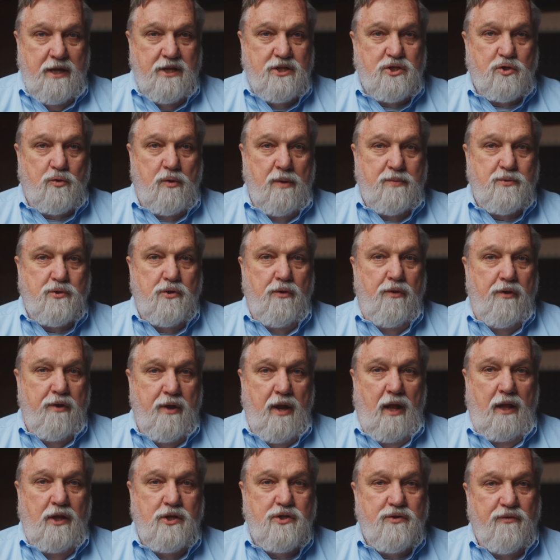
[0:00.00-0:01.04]
In Scripture, the
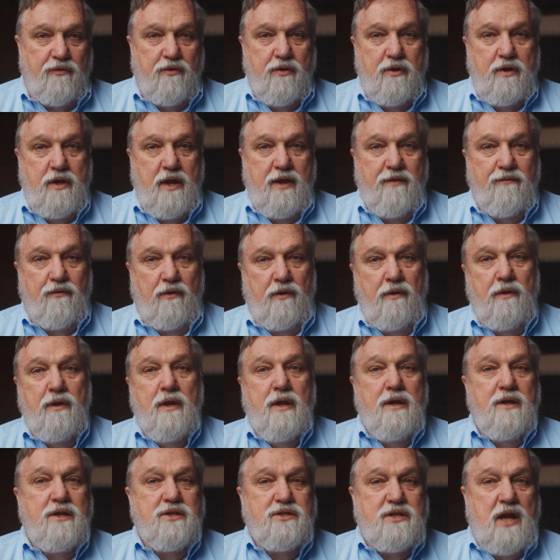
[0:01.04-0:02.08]
knowledge of good and evil
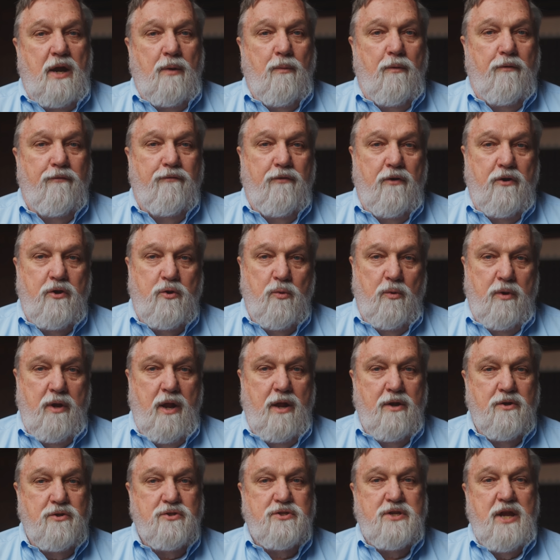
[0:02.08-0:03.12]
does not refer to an
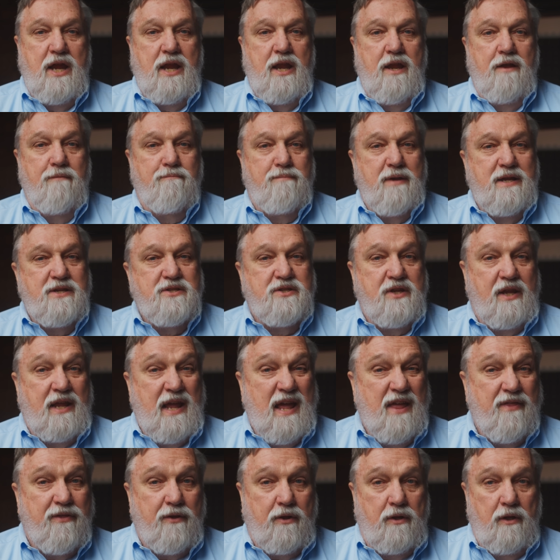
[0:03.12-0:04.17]
understanding of basic
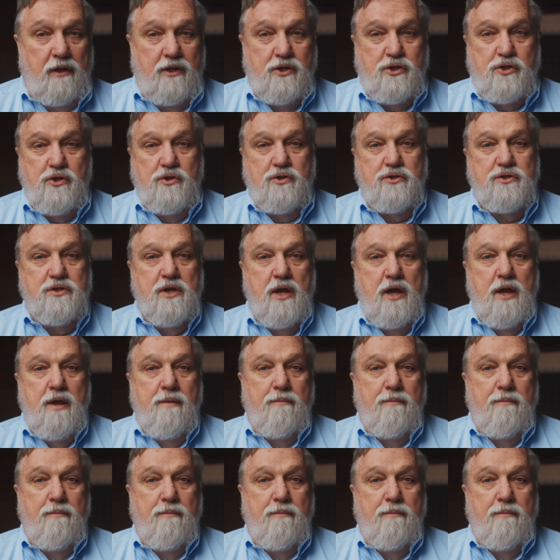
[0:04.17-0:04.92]
ethical issues,